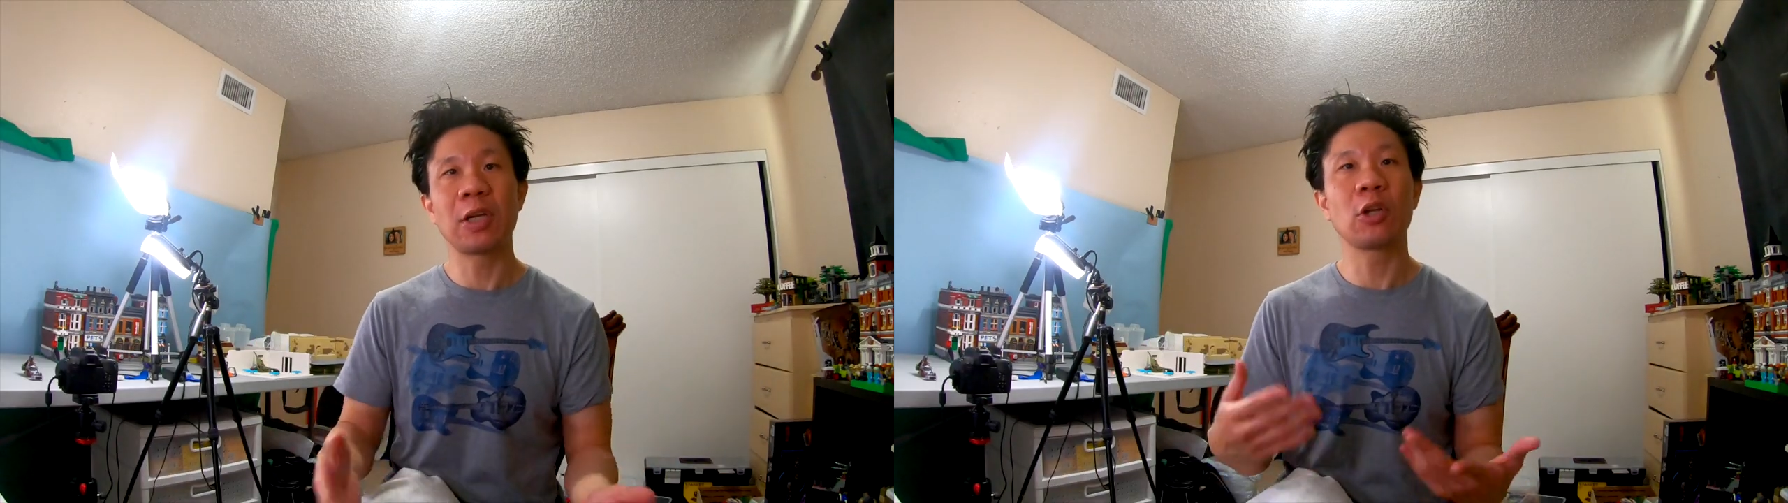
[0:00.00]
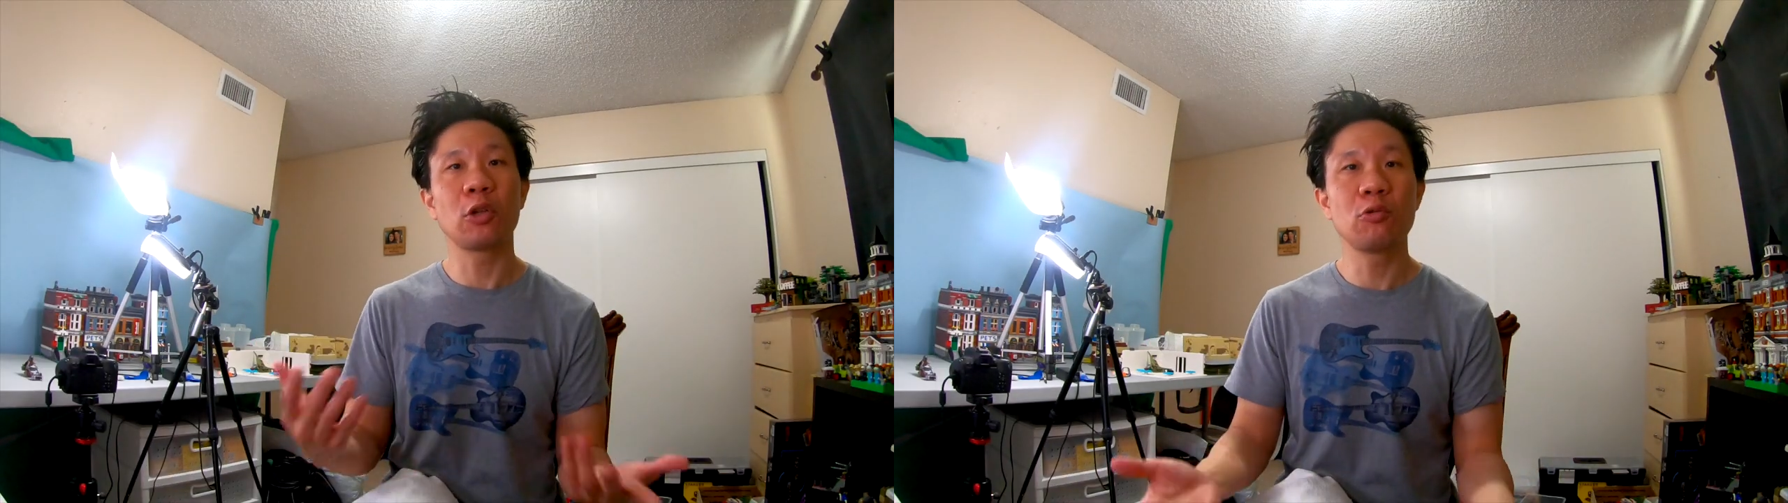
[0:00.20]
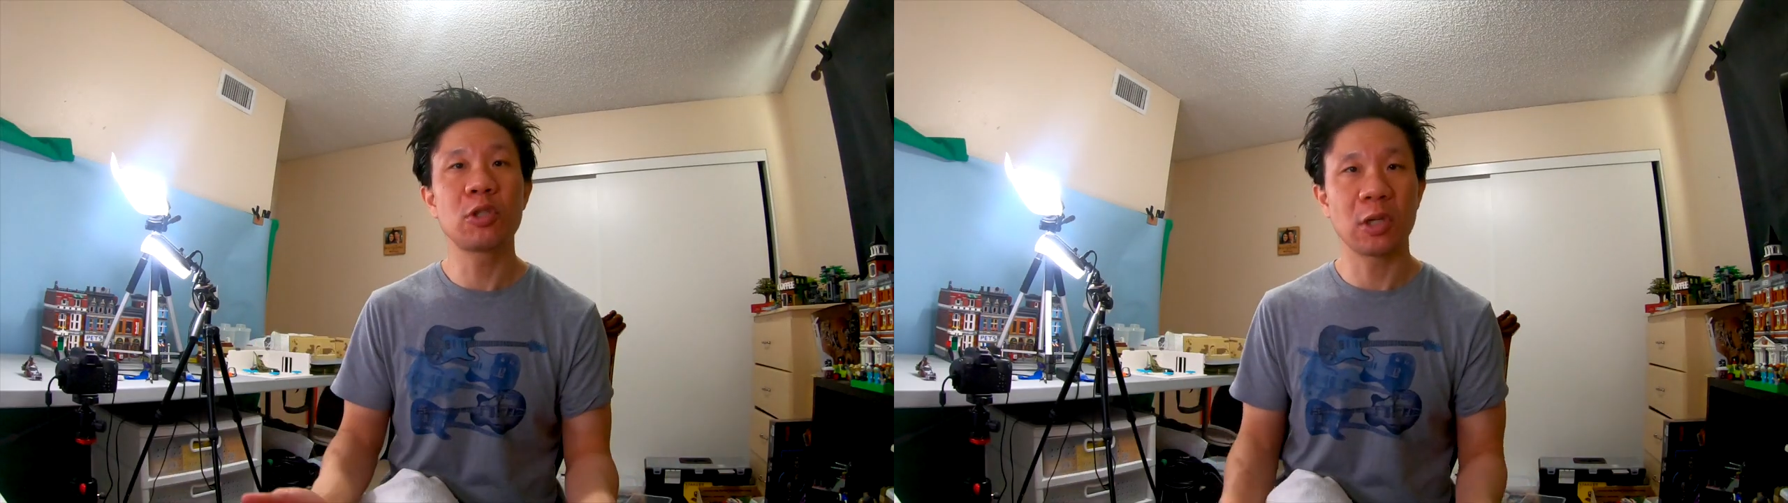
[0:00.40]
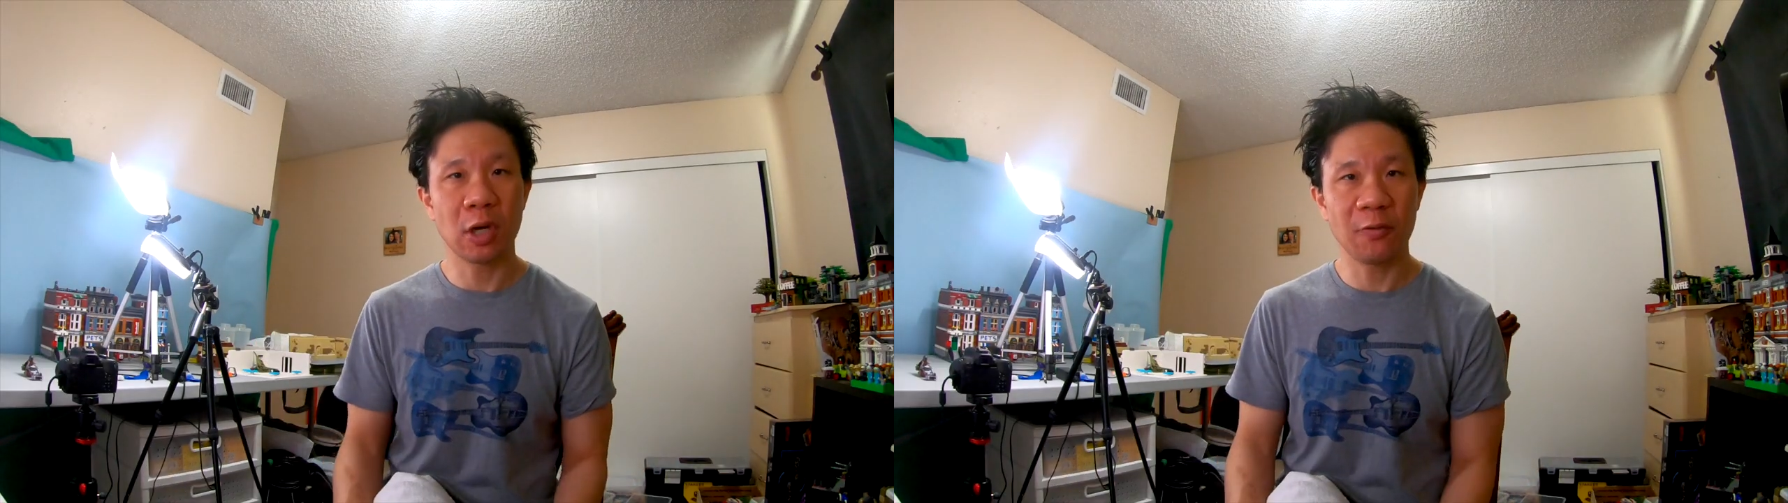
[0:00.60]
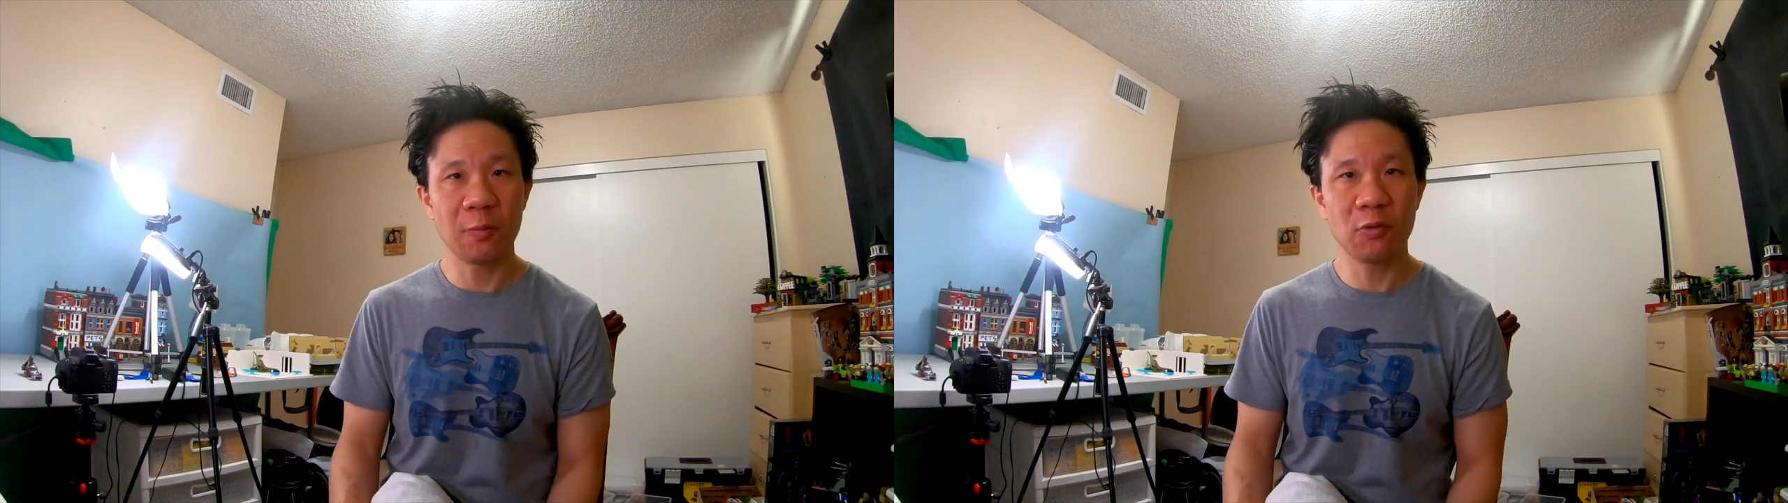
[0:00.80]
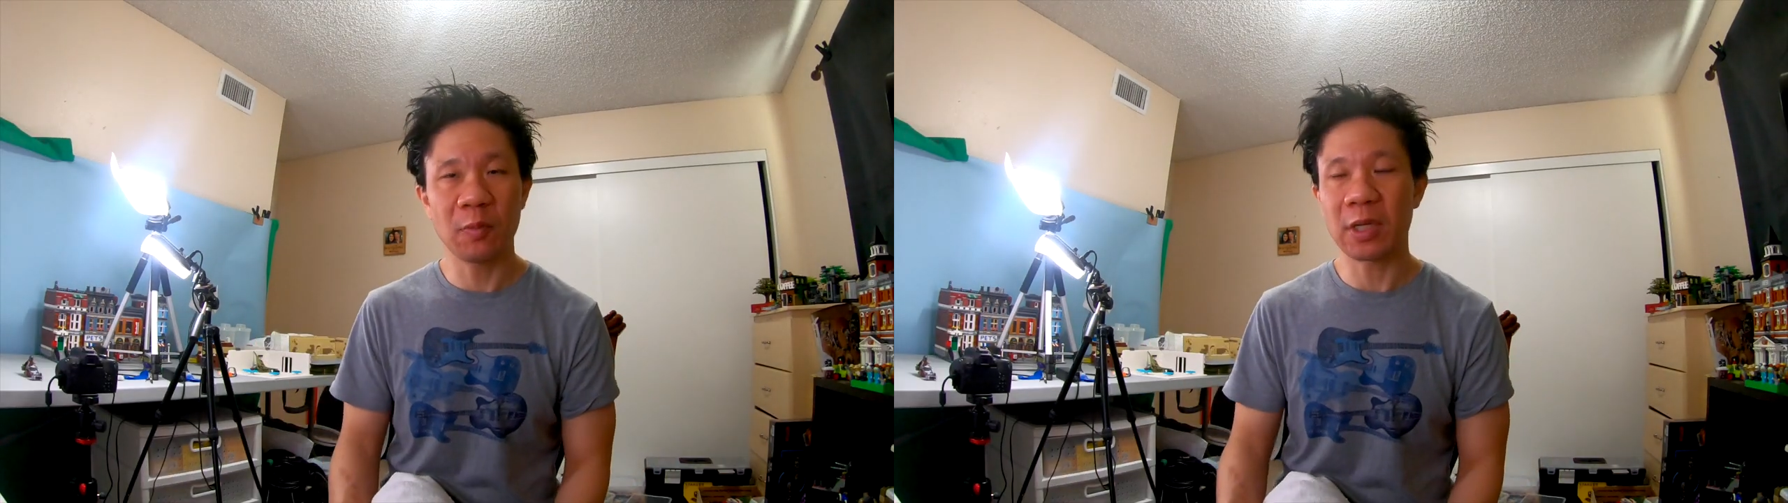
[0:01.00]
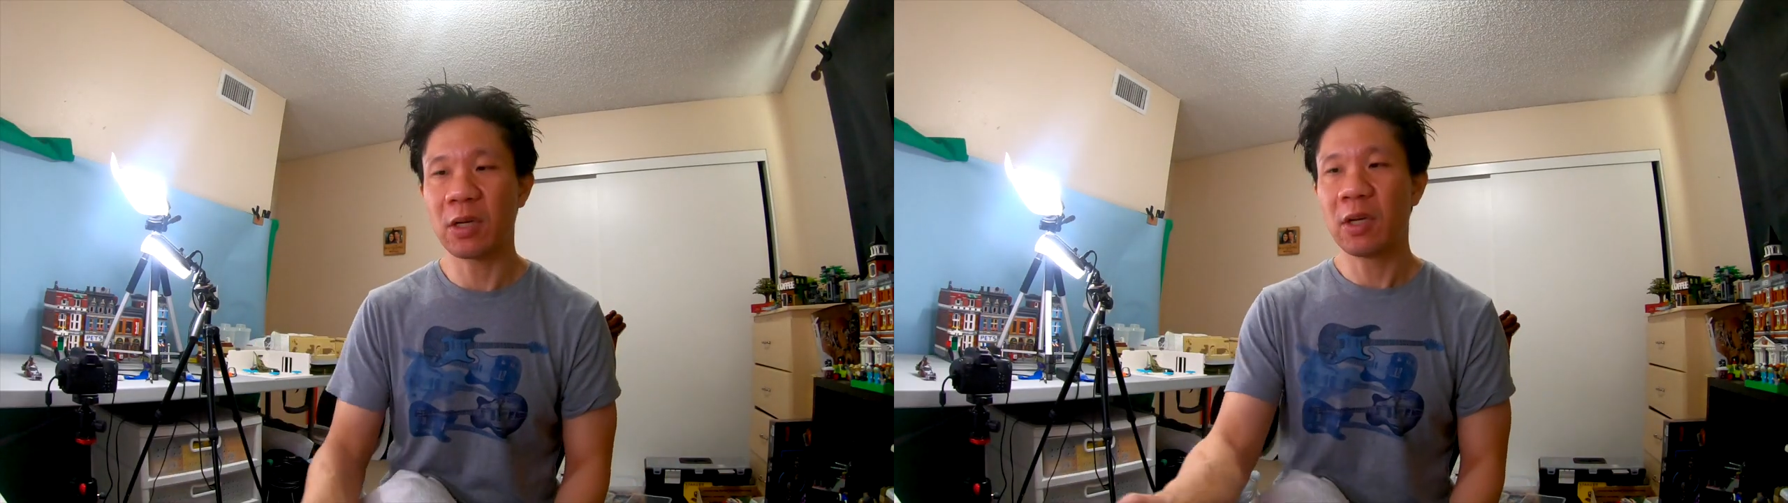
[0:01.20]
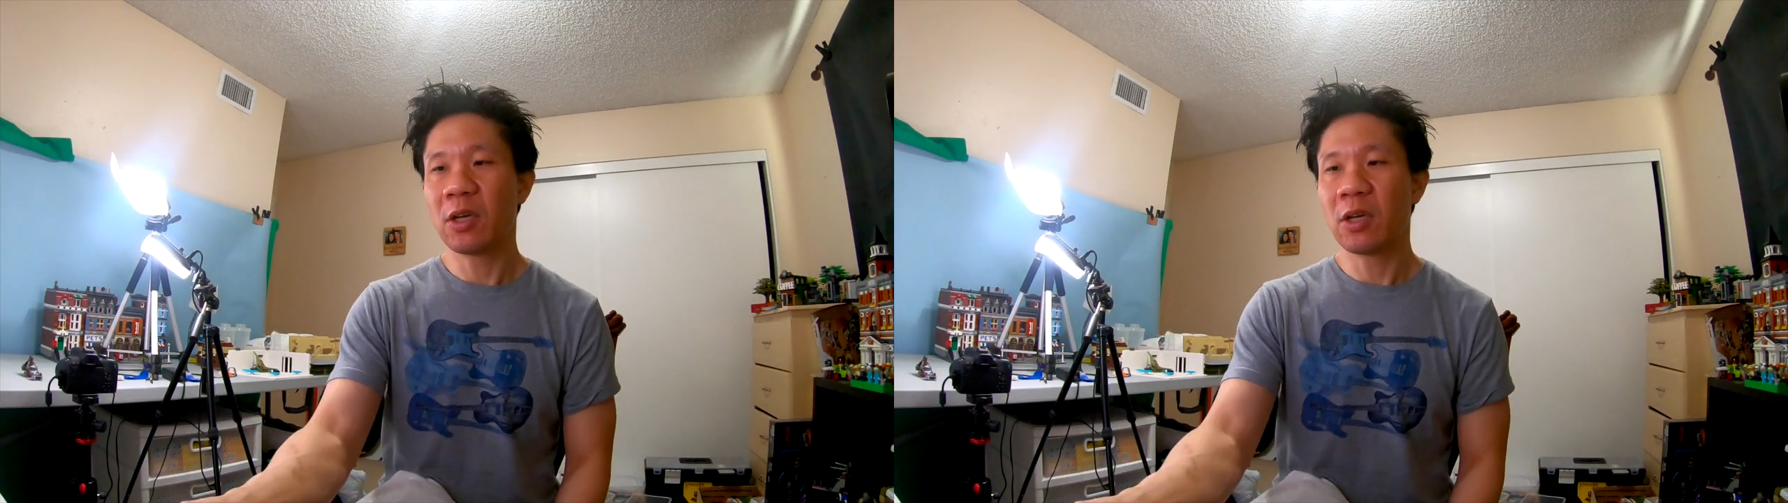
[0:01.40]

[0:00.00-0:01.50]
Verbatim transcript: illusion of movement.